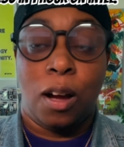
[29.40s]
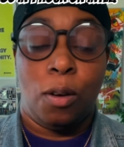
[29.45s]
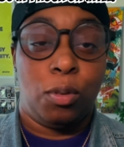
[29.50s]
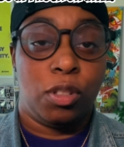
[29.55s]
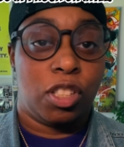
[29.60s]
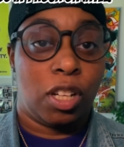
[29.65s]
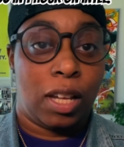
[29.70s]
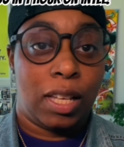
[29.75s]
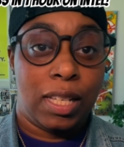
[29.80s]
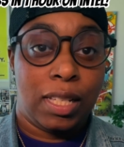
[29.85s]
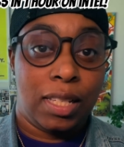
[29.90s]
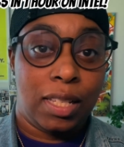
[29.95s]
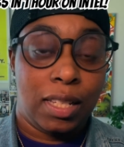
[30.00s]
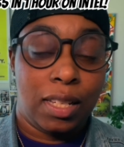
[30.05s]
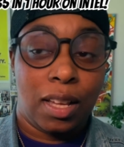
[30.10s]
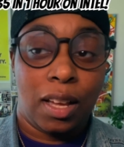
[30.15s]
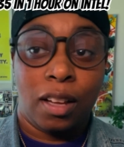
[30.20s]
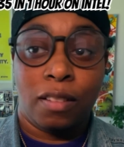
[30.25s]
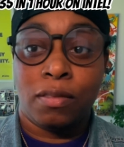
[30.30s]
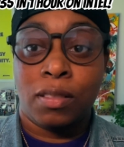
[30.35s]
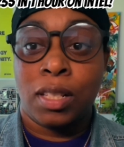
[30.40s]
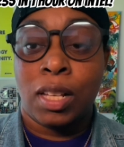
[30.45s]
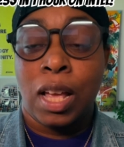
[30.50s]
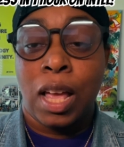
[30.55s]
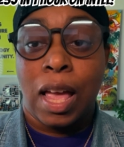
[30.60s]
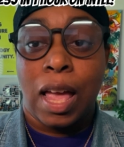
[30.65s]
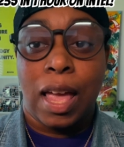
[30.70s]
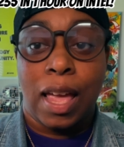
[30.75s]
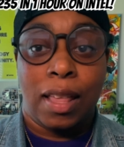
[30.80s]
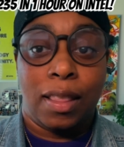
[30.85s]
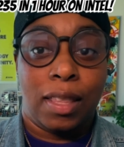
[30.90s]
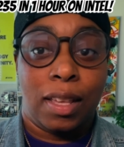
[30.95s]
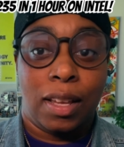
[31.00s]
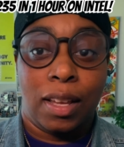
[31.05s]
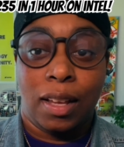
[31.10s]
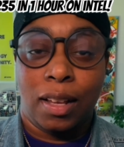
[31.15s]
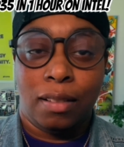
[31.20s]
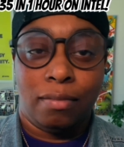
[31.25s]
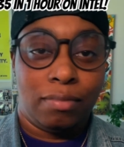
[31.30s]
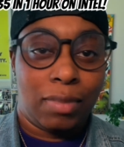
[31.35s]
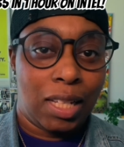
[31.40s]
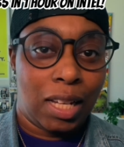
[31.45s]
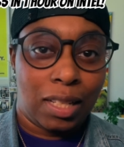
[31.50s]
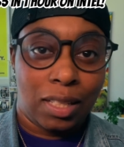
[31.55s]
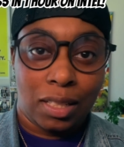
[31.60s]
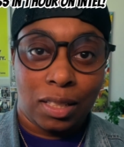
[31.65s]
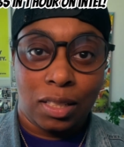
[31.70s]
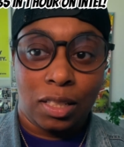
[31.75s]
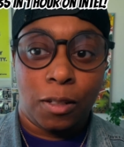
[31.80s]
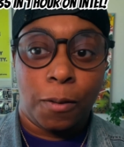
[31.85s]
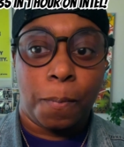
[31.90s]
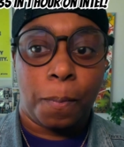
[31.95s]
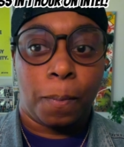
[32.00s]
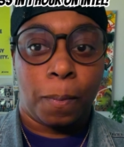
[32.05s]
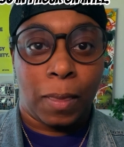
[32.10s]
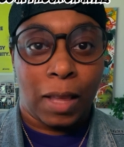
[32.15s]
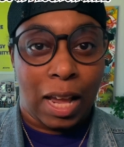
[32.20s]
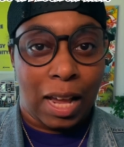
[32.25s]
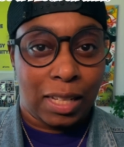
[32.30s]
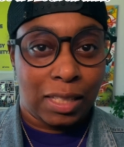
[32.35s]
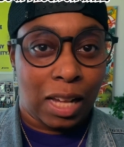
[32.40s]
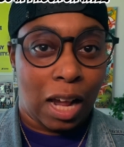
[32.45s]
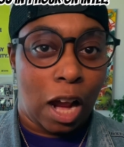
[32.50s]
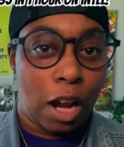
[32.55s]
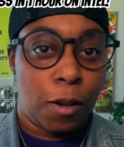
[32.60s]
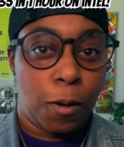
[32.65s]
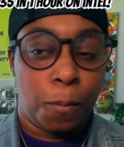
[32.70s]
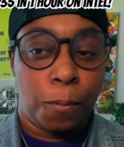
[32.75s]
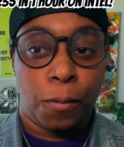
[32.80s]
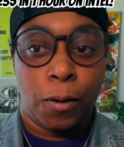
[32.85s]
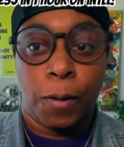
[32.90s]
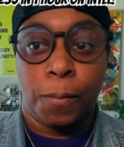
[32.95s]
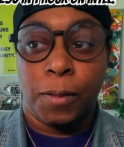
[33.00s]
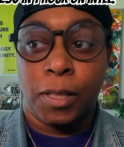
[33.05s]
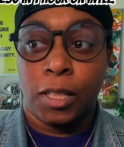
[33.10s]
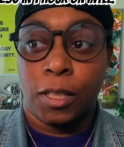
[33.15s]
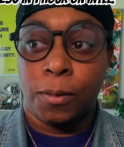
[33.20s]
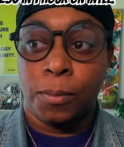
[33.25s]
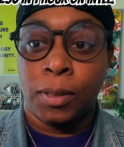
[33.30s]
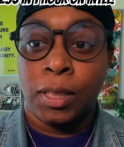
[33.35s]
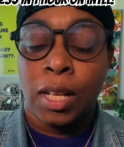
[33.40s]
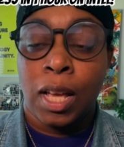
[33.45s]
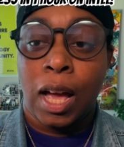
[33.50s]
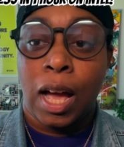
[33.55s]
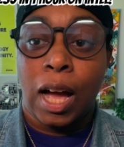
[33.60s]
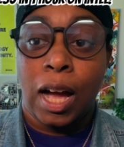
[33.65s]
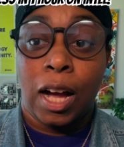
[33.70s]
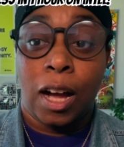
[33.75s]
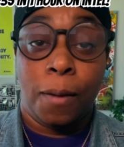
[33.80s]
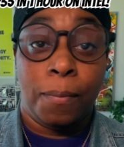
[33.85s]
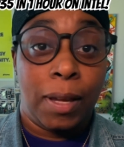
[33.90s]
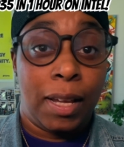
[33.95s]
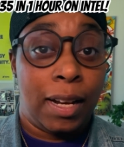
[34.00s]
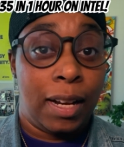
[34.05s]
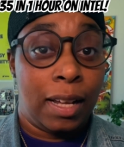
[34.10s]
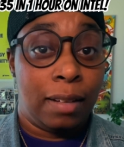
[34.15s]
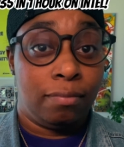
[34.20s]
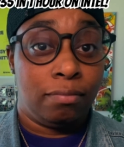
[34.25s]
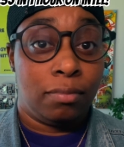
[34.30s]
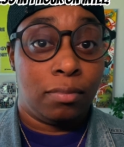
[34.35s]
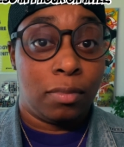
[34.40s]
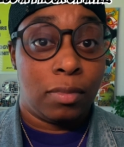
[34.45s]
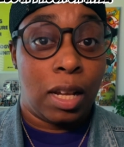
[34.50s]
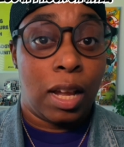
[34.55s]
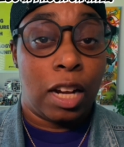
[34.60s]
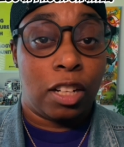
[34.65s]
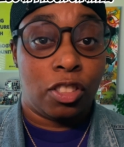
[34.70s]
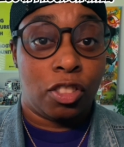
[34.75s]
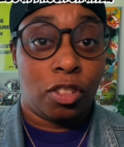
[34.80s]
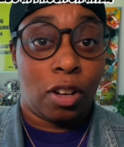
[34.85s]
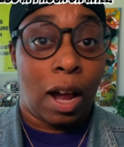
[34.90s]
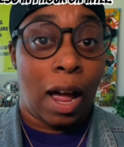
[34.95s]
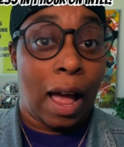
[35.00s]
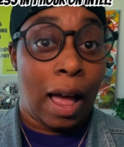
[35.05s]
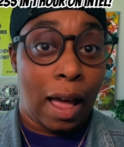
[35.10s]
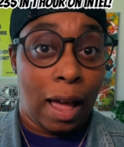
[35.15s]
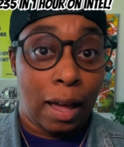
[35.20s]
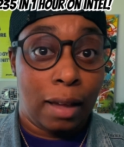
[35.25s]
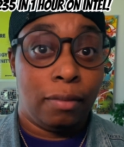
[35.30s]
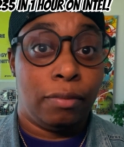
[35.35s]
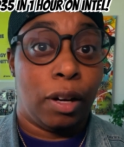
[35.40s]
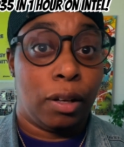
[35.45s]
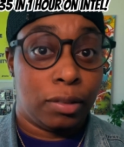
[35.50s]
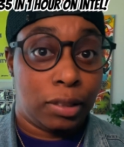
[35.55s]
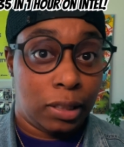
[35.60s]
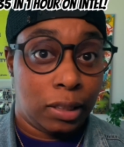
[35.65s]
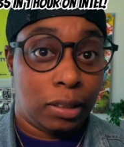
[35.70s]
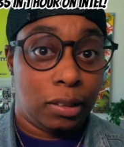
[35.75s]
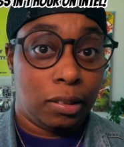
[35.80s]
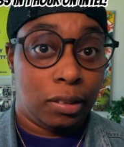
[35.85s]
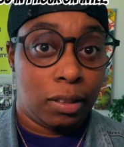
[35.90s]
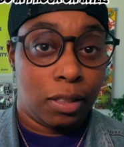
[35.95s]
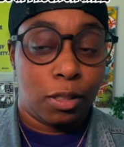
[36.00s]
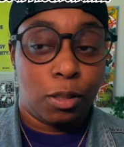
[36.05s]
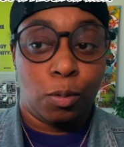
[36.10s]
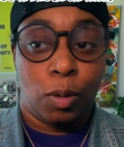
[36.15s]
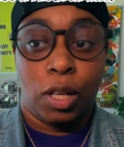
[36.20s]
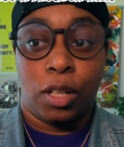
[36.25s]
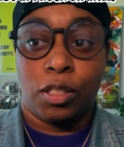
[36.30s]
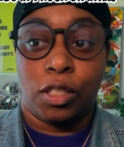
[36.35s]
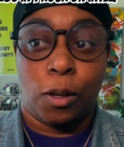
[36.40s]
which are ETFs, and then Tesla has higher premium, and then extra high volatility as well.